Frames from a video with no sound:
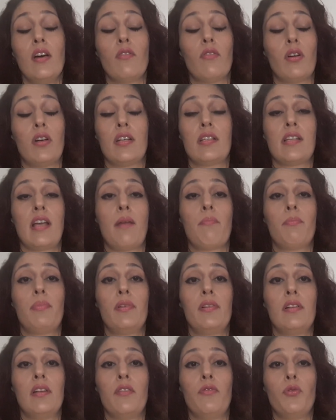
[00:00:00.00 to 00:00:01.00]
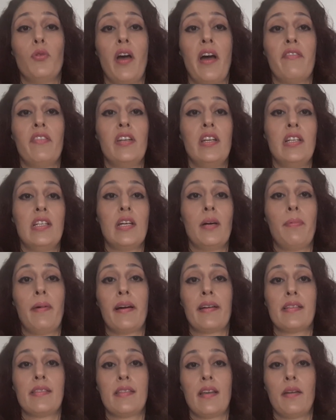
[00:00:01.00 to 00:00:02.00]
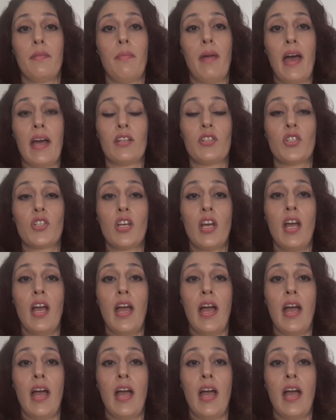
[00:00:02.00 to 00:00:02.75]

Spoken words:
for example, if you have an India-Pakistan match